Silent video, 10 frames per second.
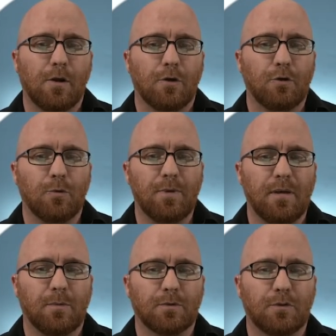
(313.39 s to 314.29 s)
you'll be
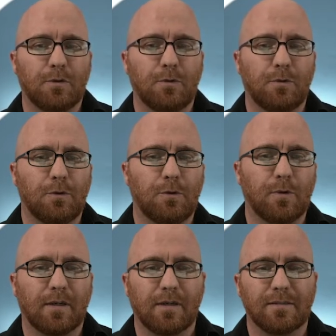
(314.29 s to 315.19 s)
able to do
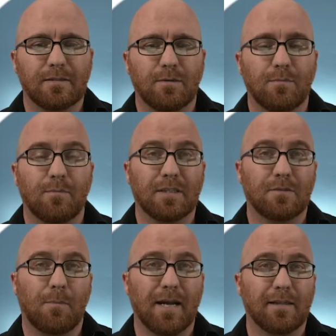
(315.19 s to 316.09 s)
a custom mix
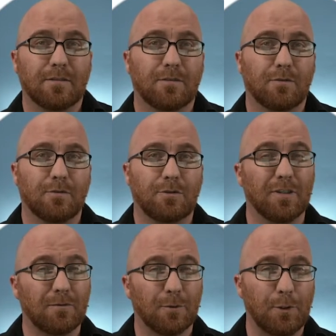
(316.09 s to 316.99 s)
minus
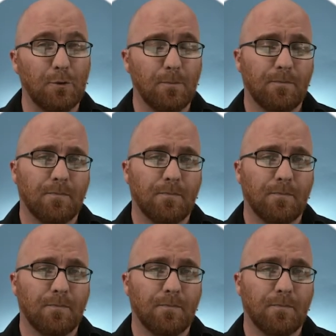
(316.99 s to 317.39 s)
just for you